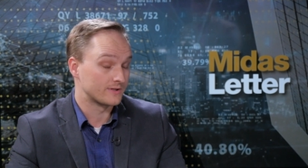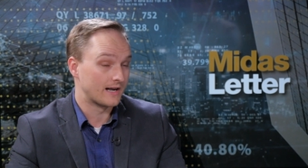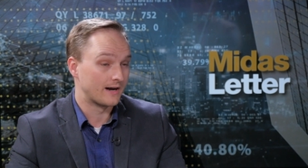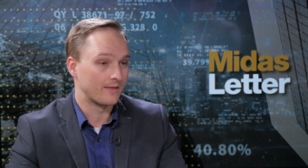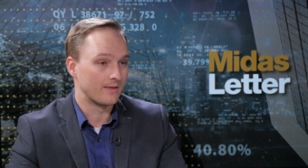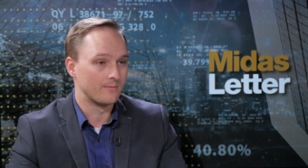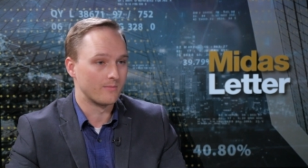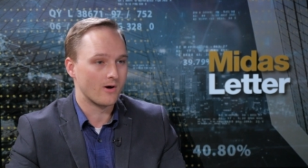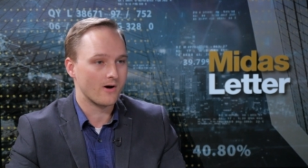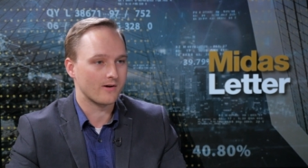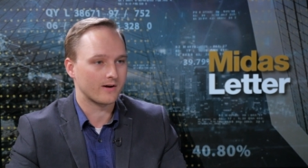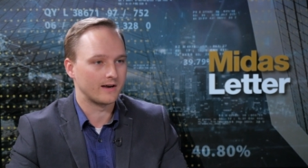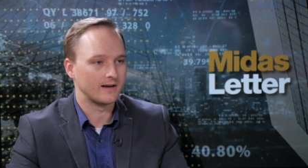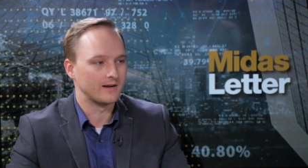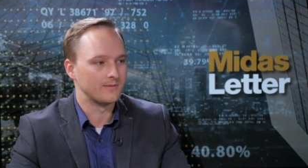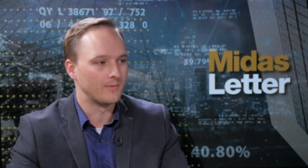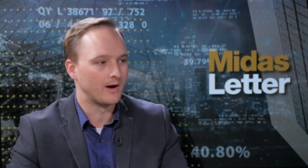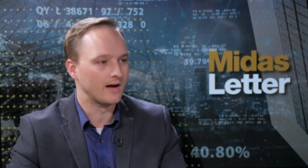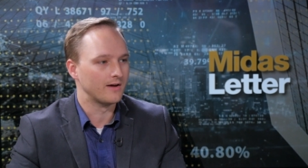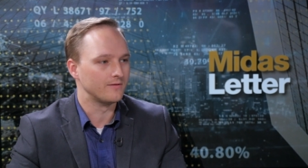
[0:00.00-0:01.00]
of the market
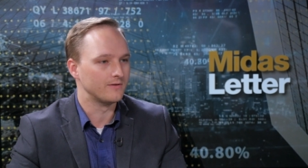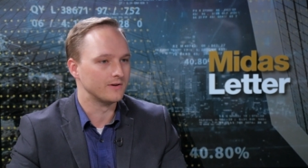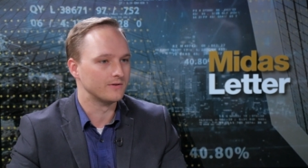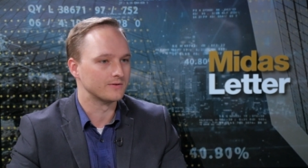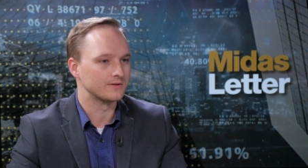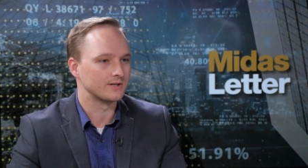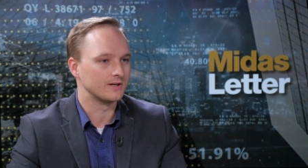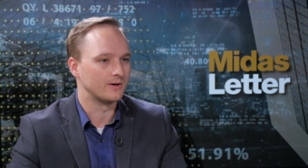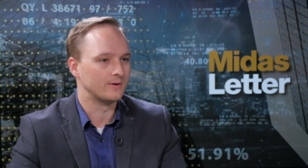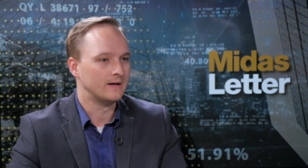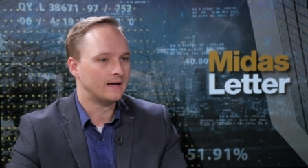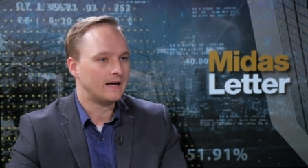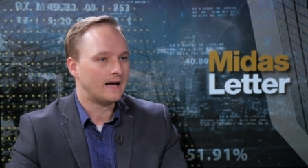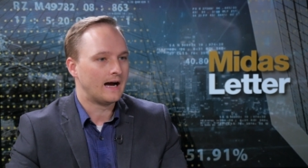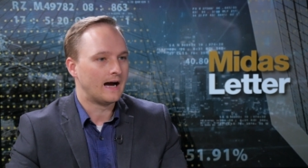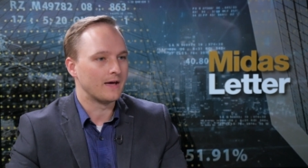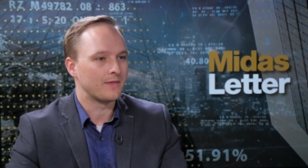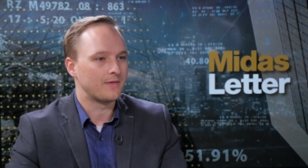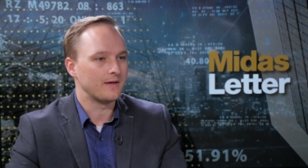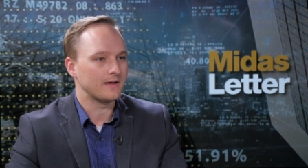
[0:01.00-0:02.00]
in my view. So
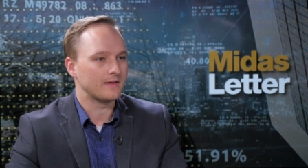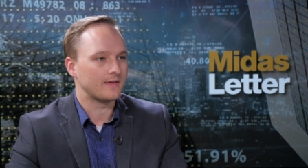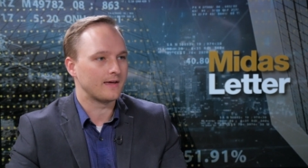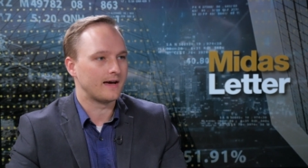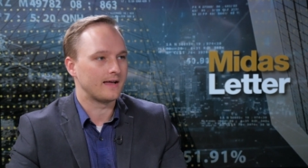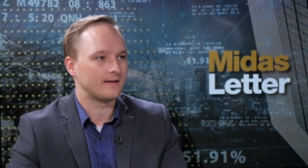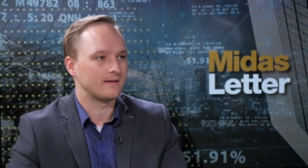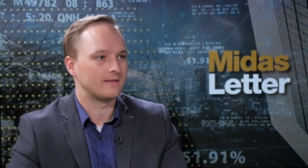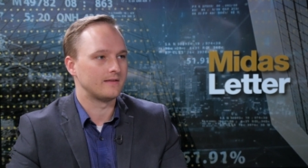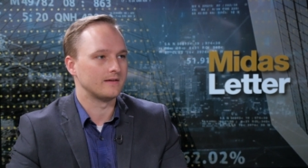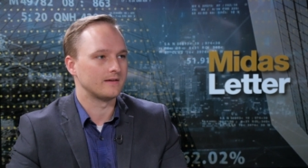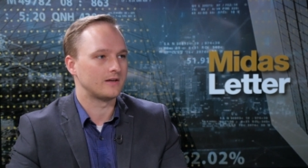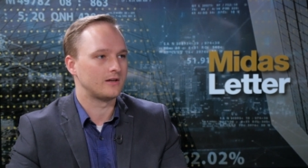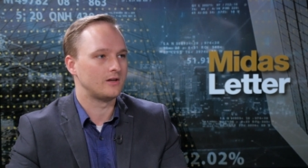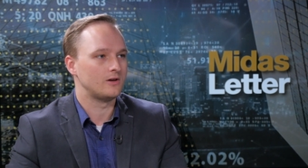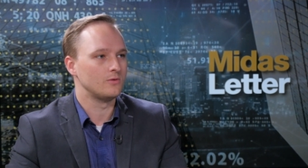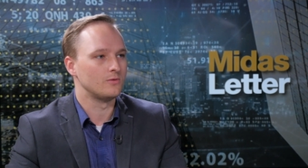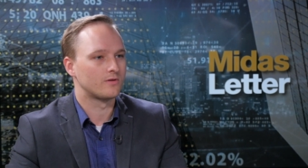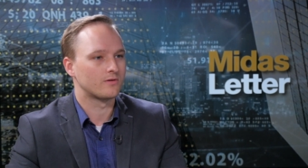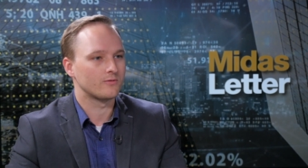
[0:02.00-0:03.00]
I think that the
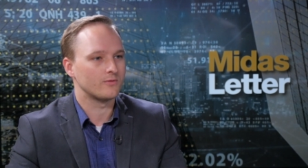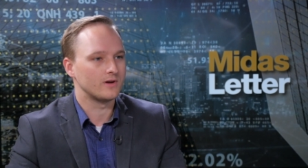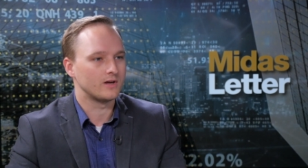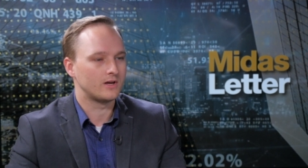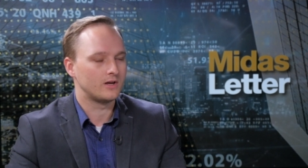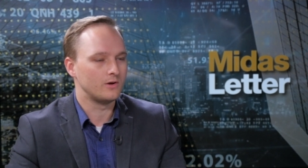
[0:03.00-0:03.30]
Q3,